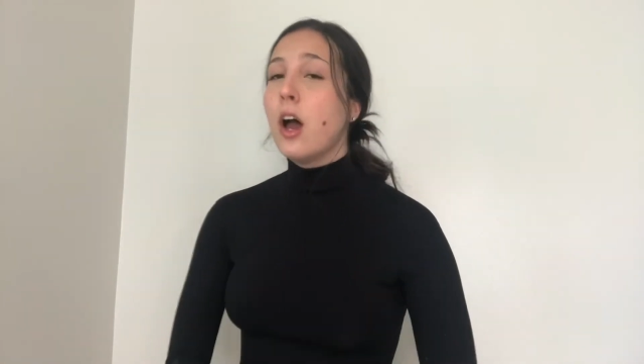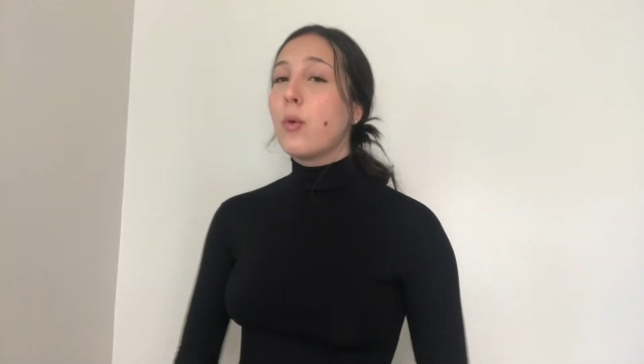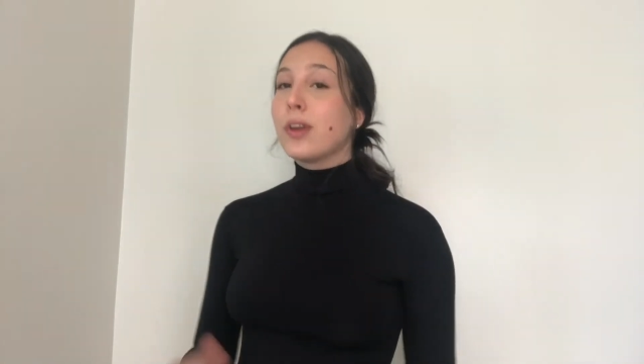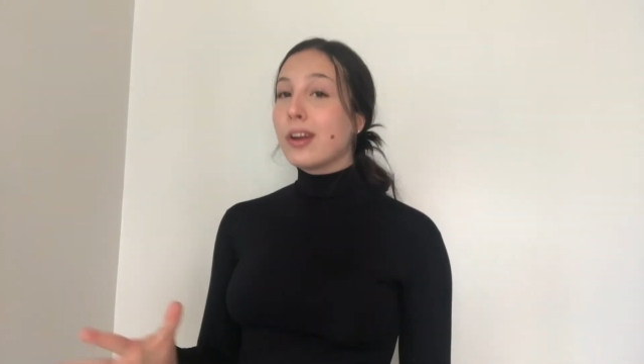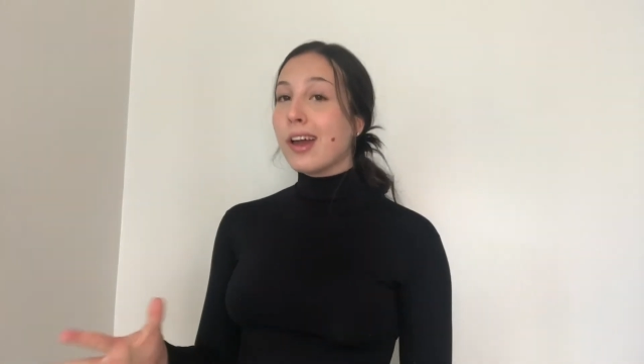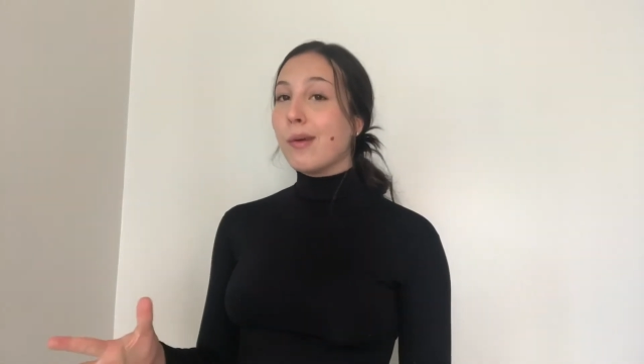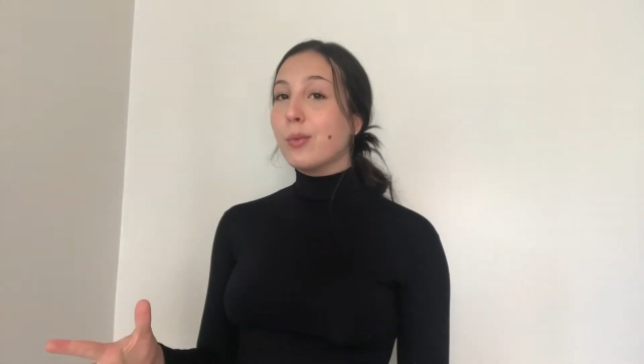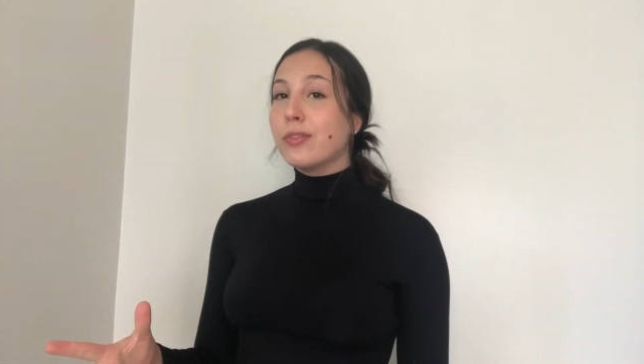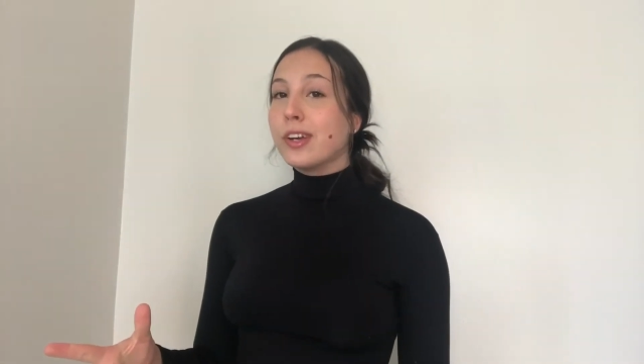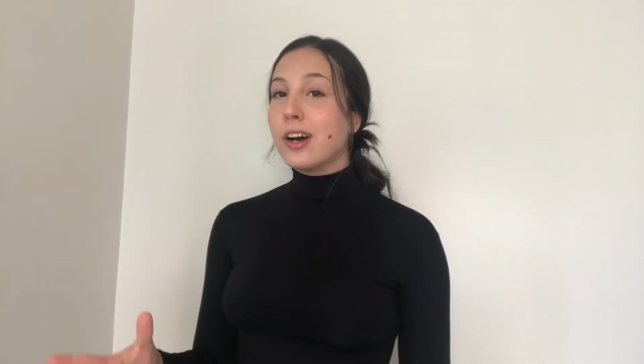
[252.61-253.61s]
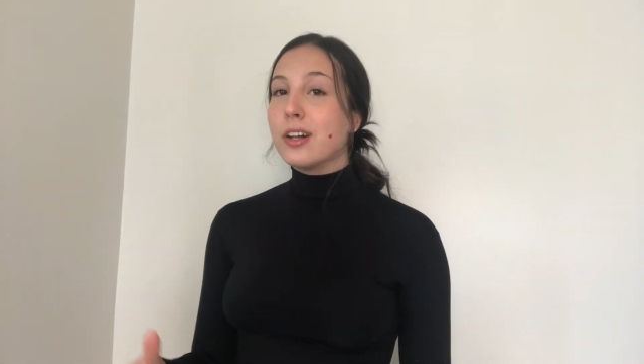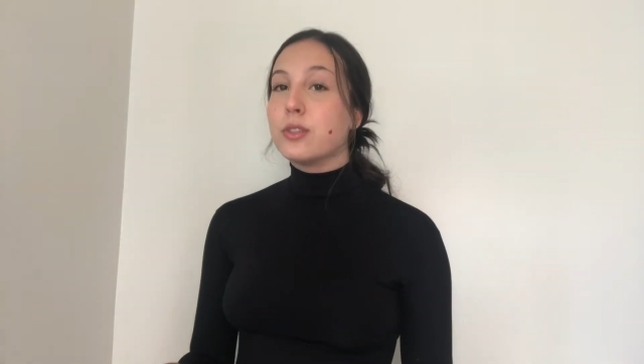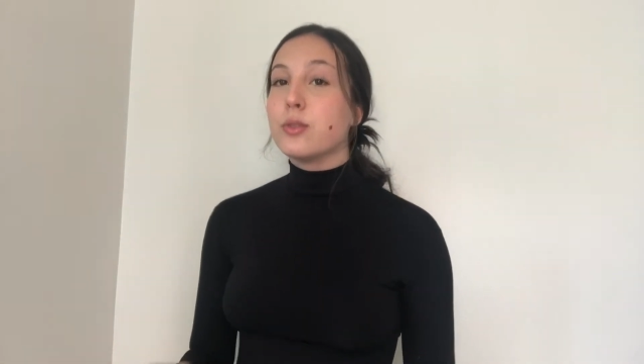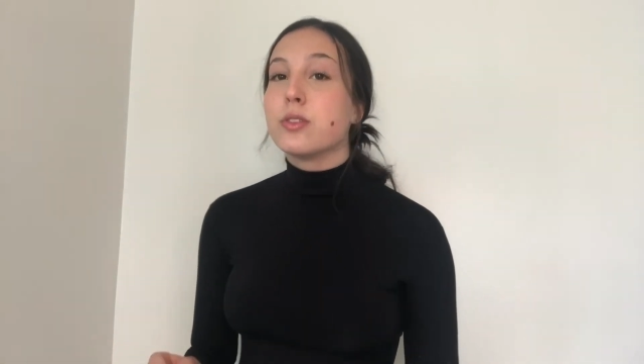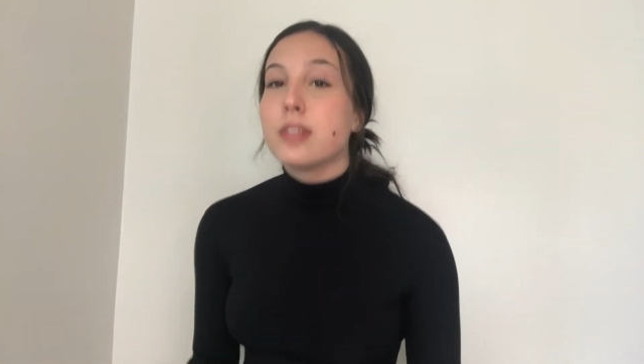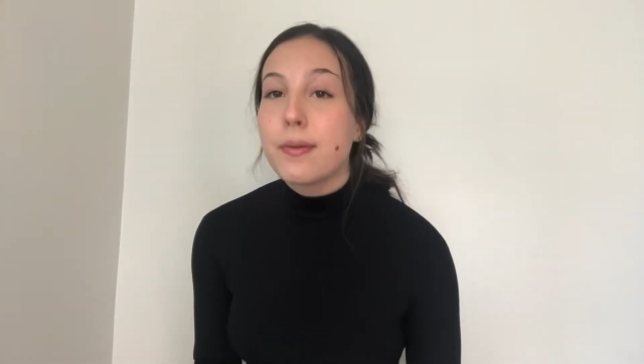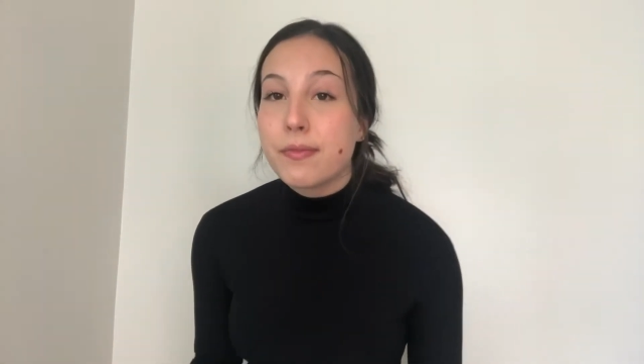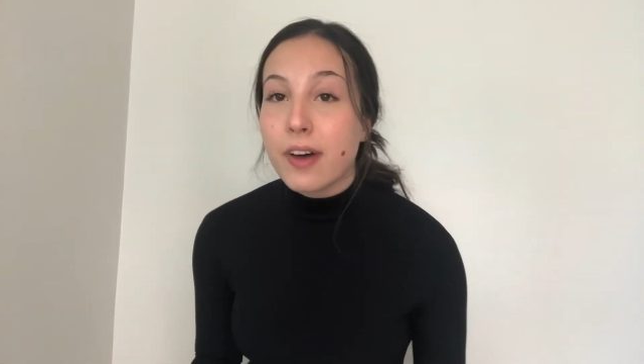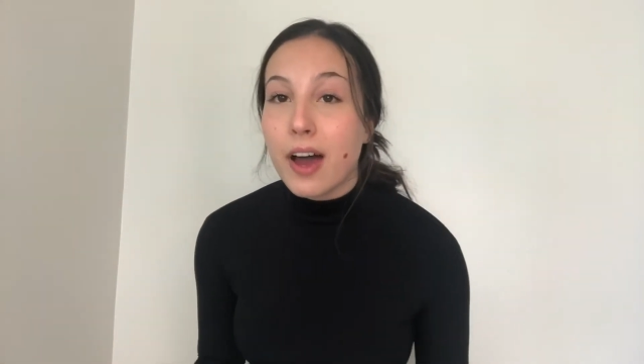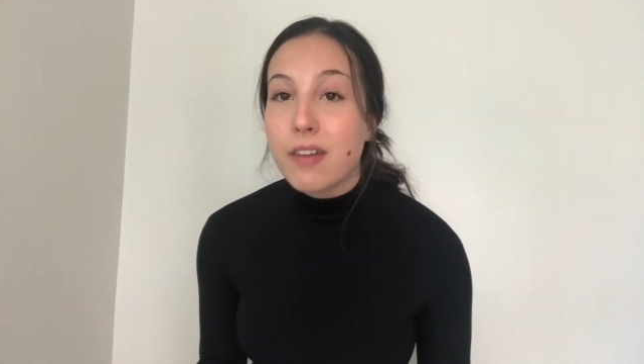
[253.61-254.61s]
We are now moving on to step
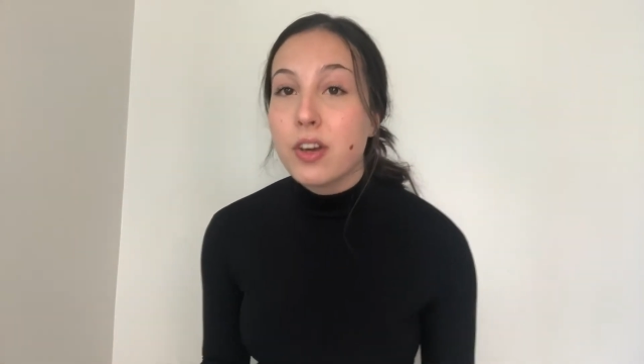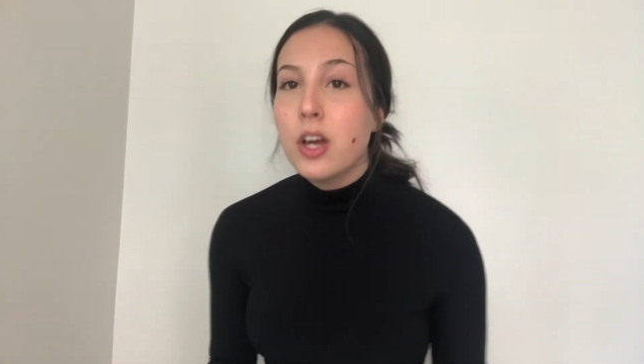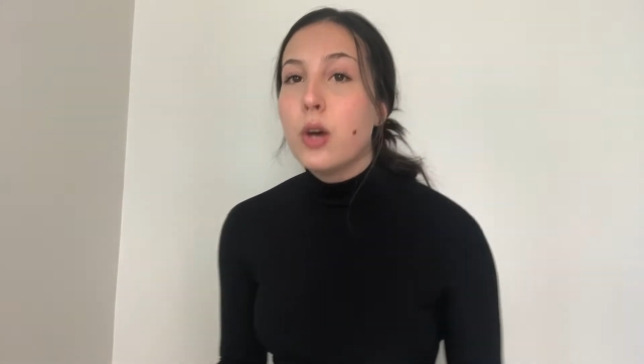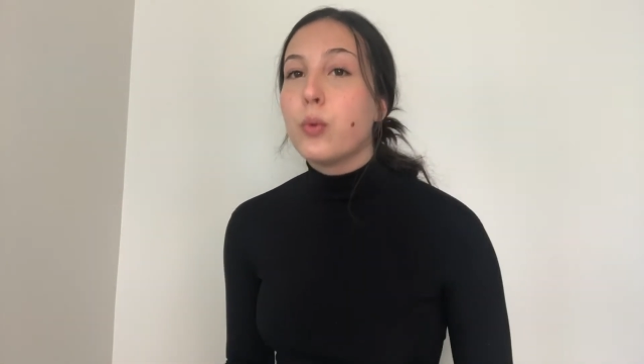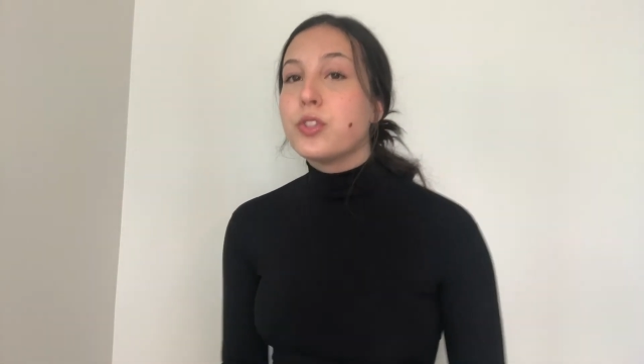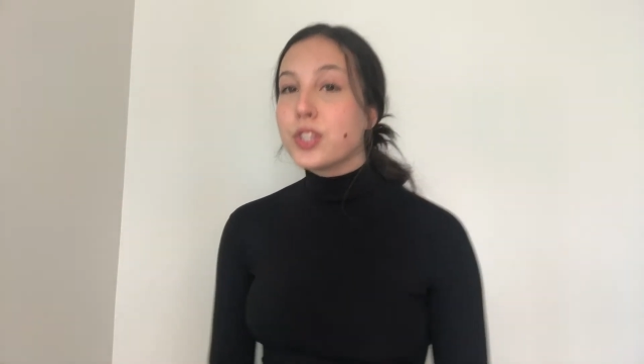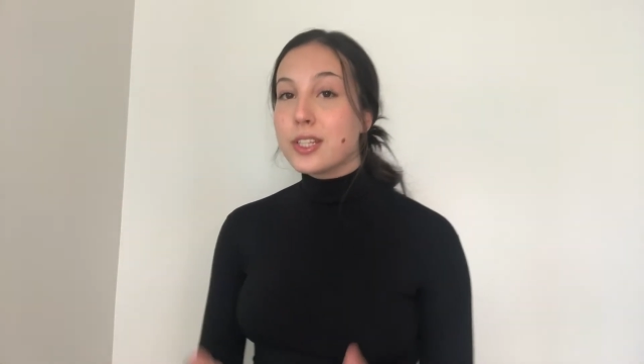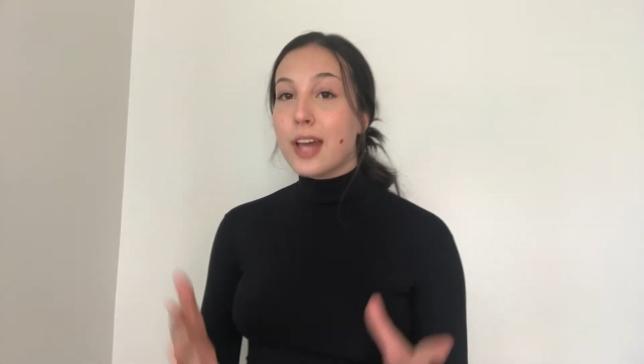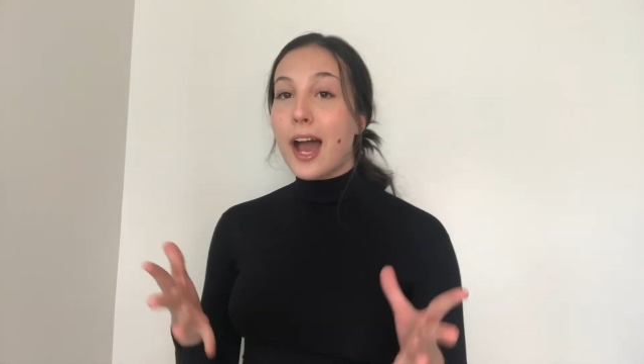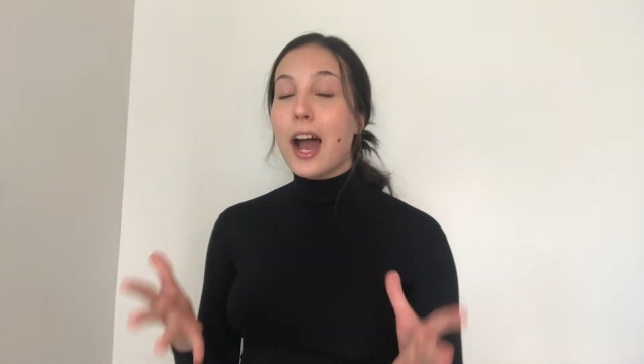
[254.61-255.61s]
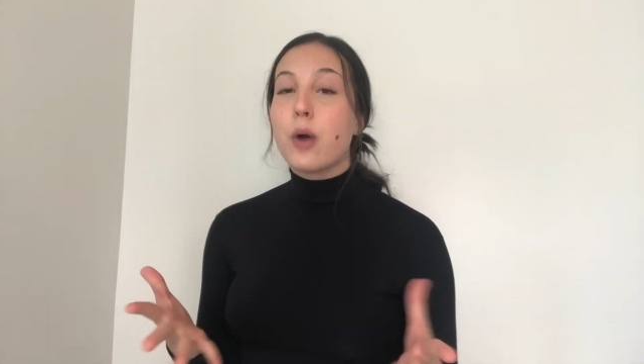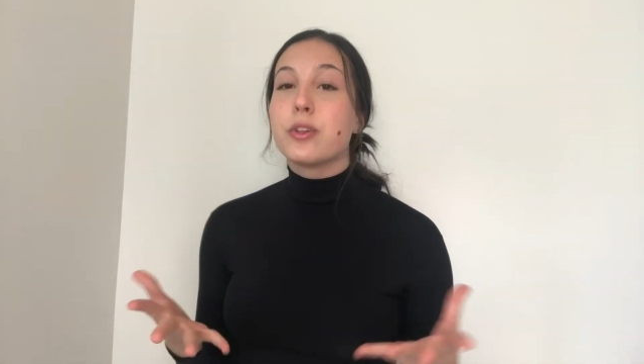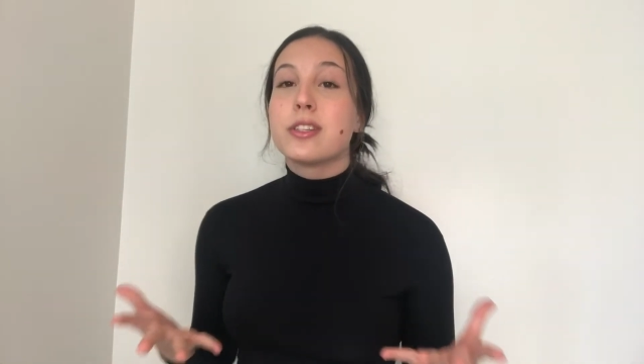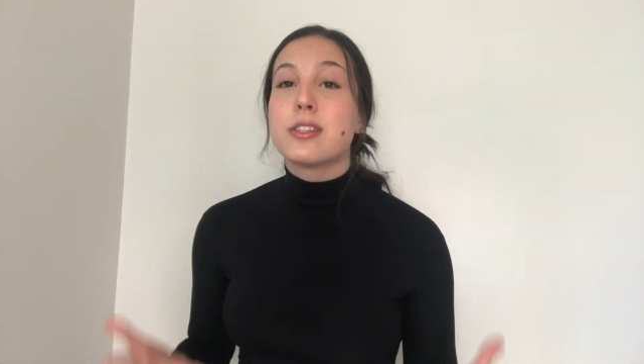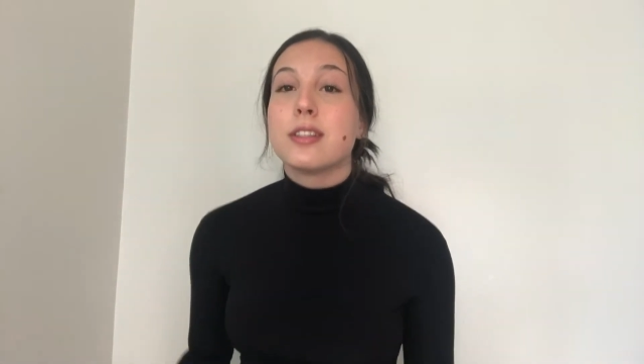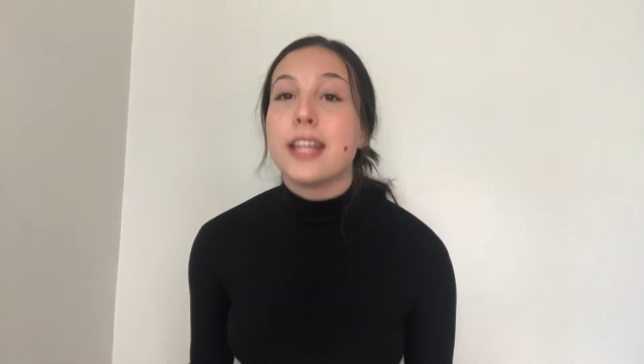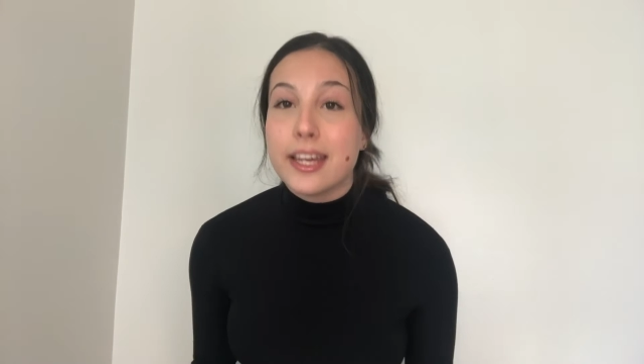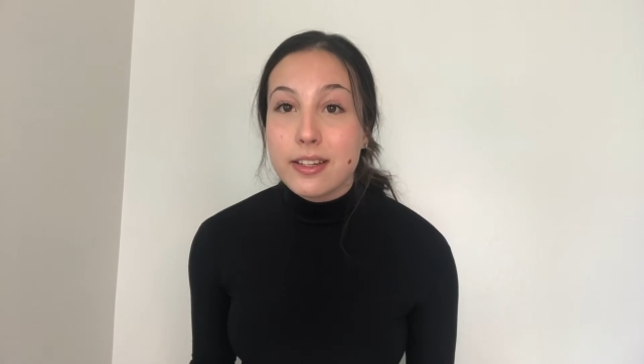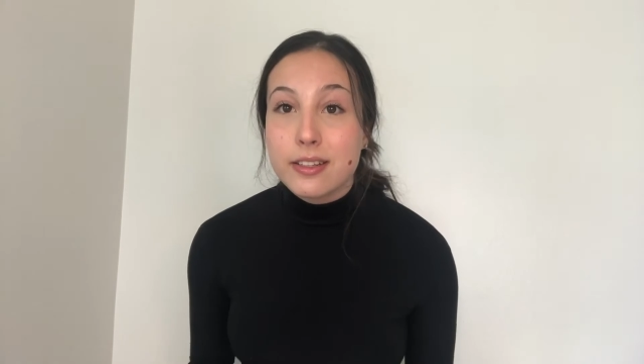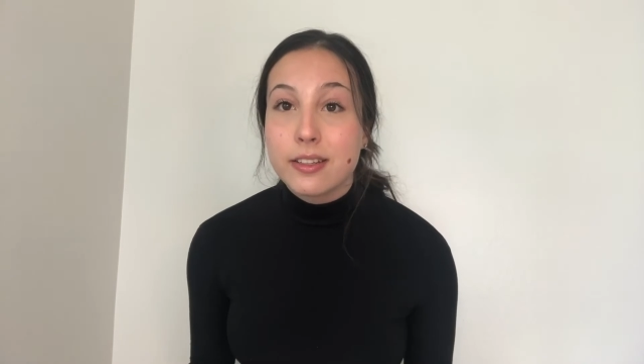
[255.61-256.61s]
5, which is how to slate.